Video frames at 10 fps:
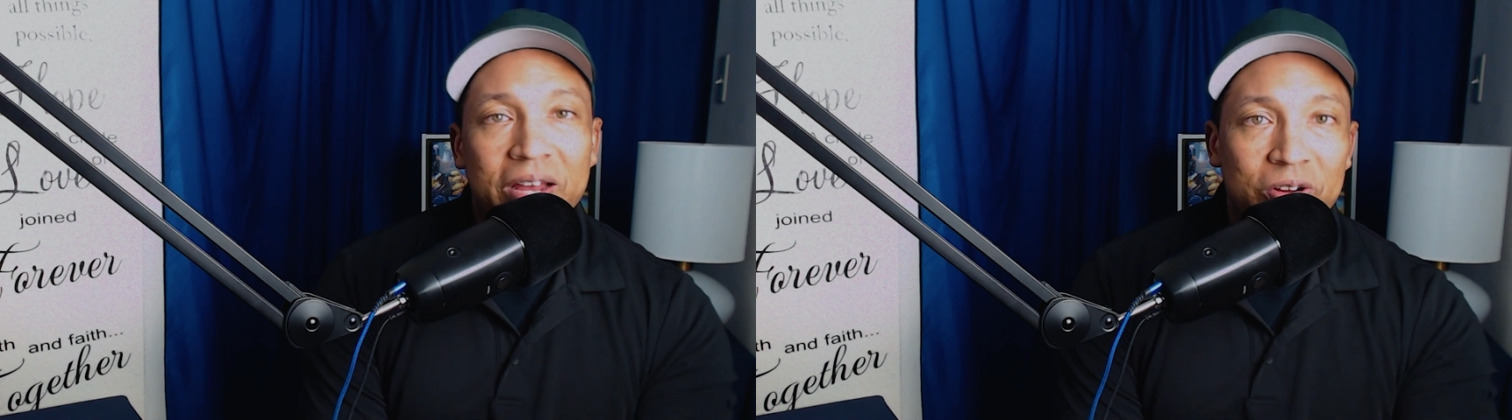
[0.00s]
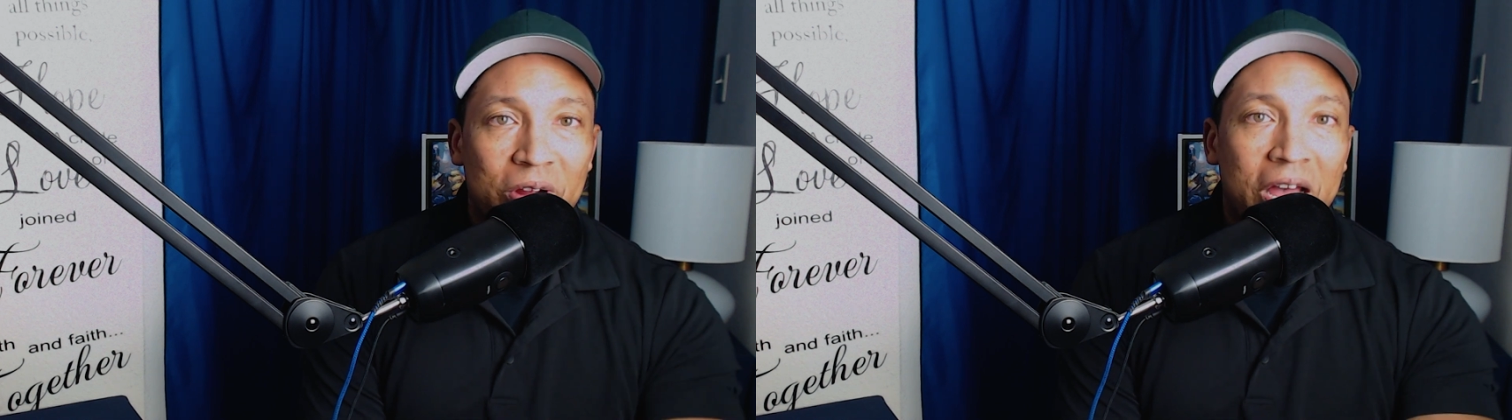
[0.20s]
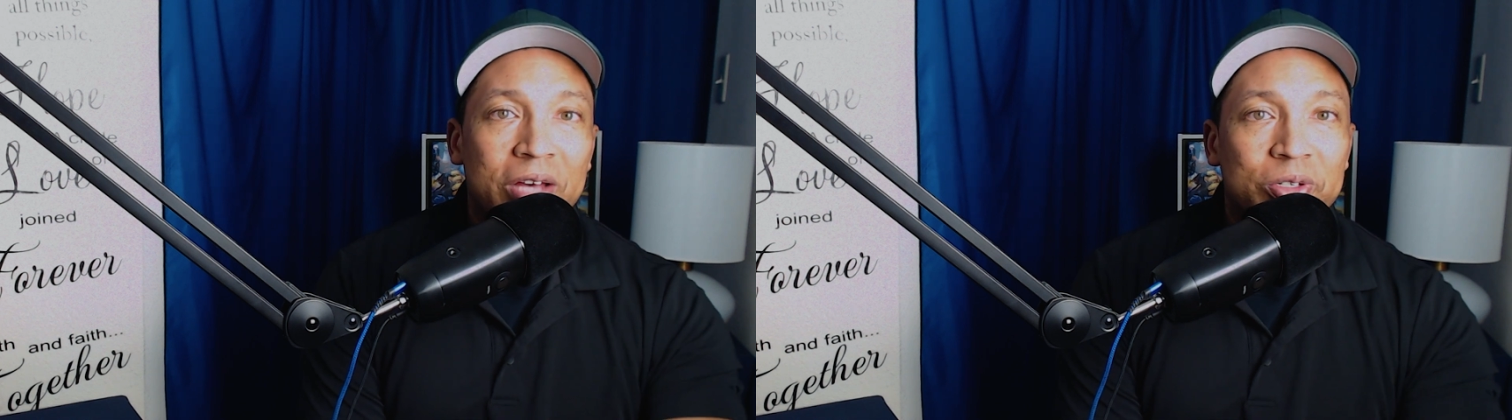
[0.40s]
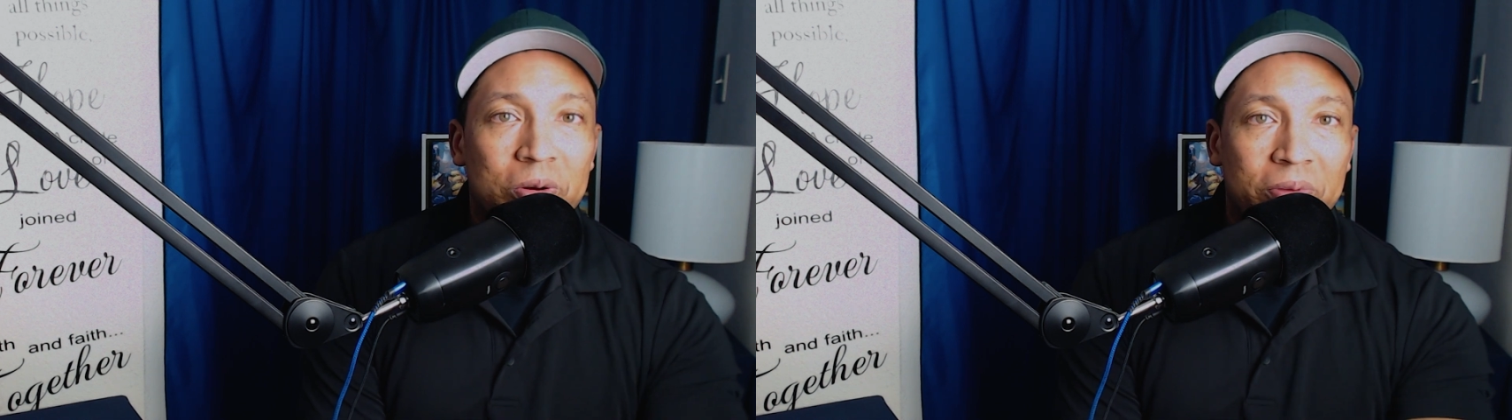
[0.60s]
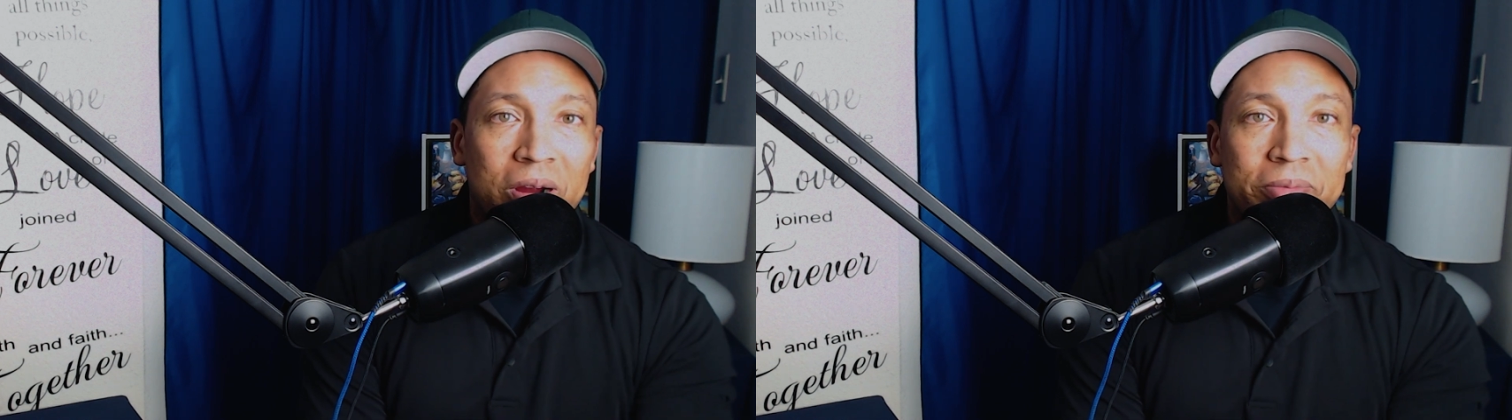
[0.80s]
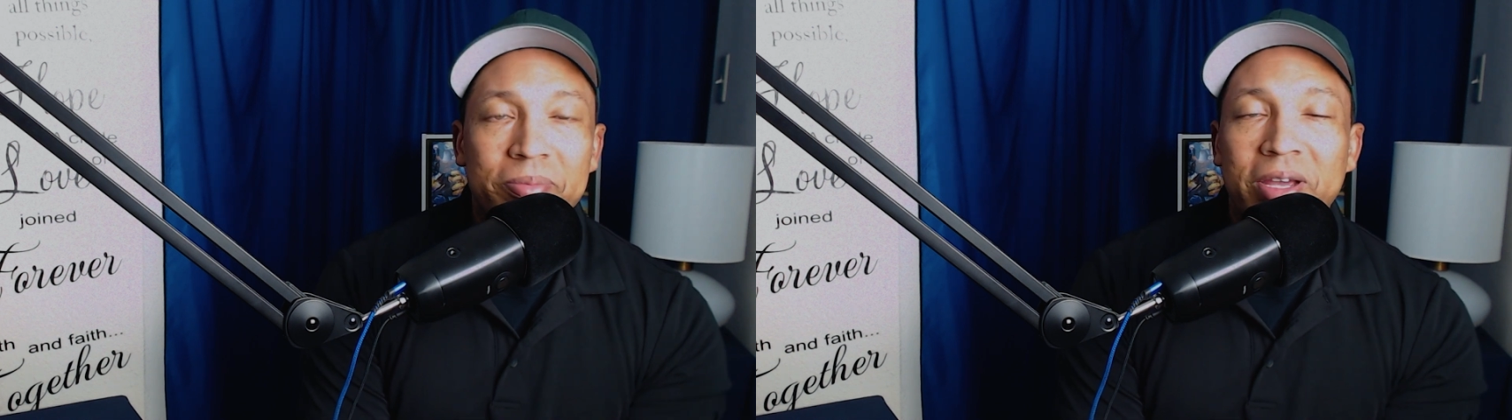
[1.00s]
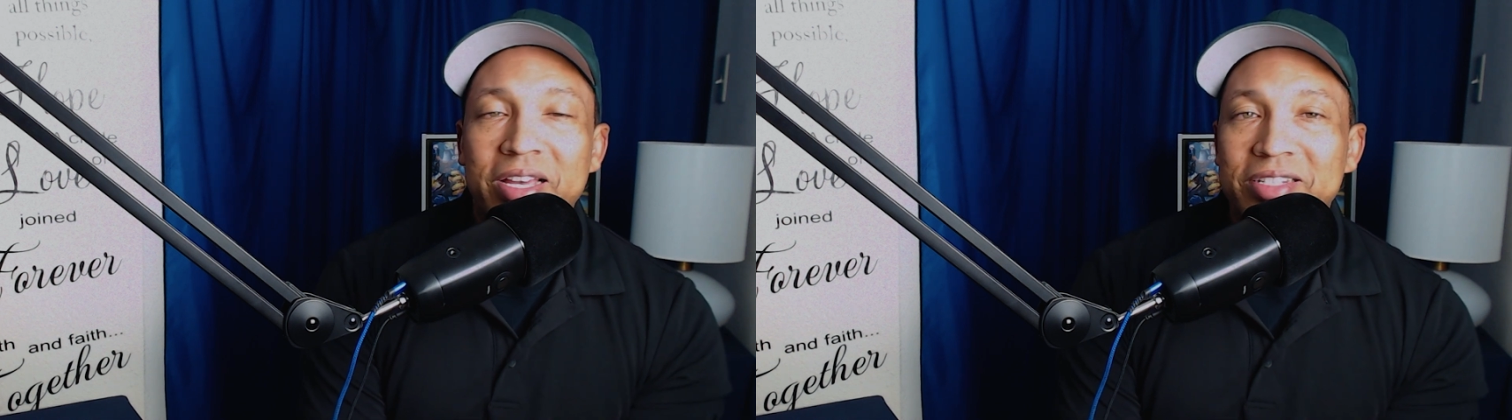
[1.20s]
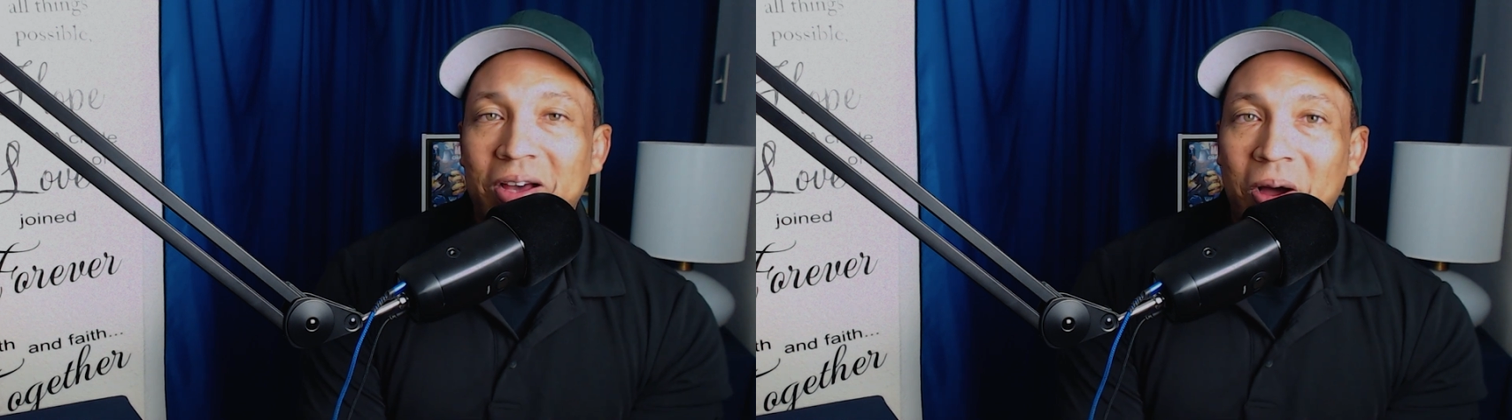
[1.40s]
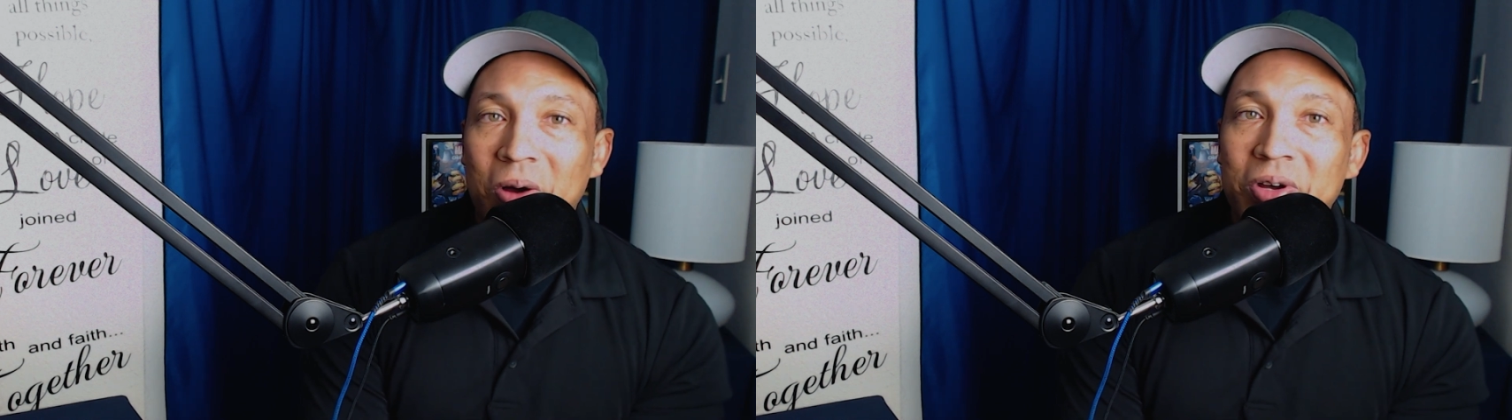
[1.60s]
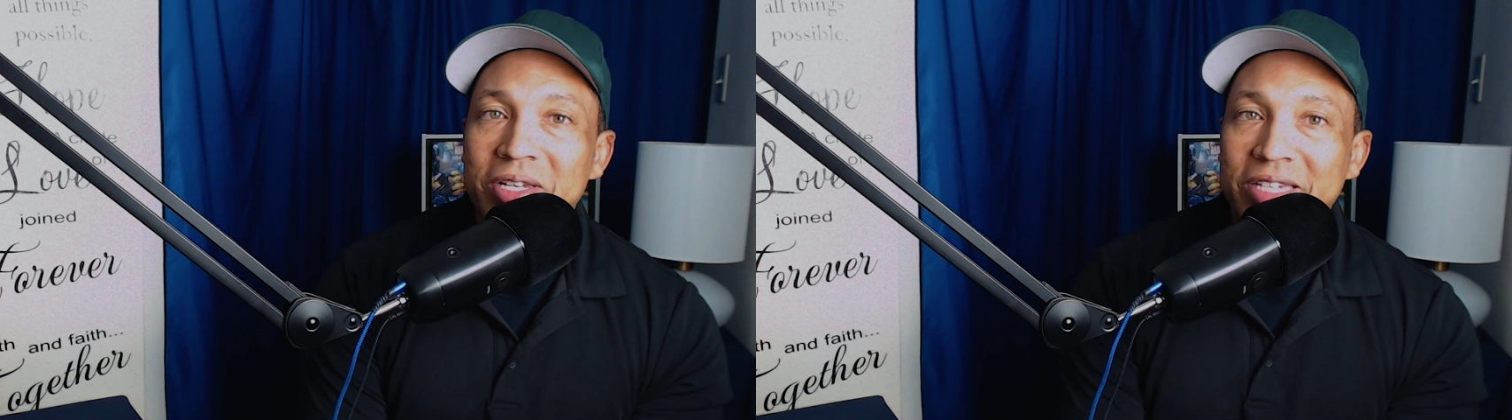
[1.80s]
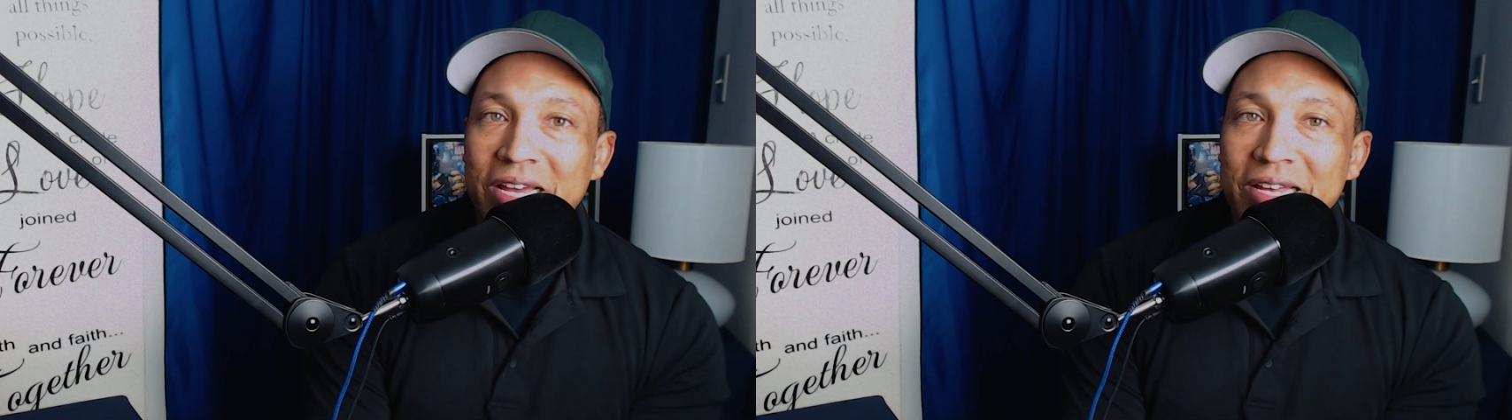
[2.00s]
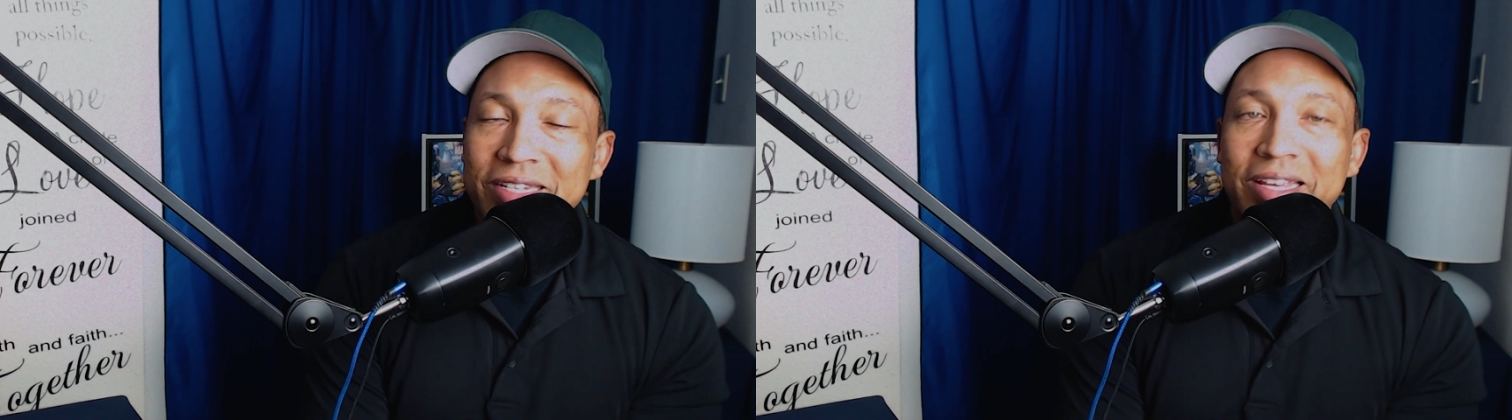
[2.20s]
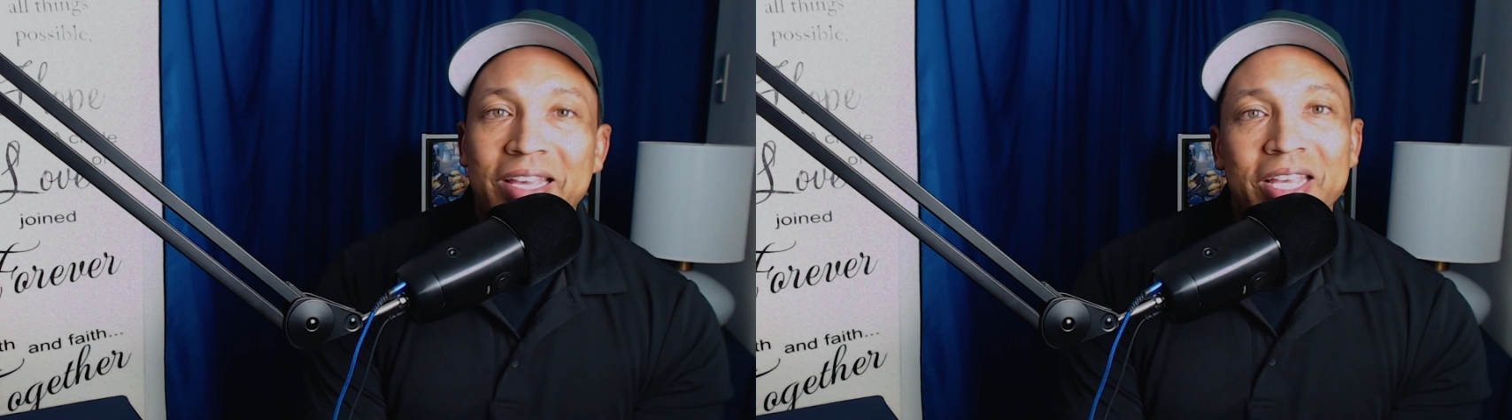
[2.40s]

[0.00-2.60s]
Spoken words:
out of your house or apartment, because all it does,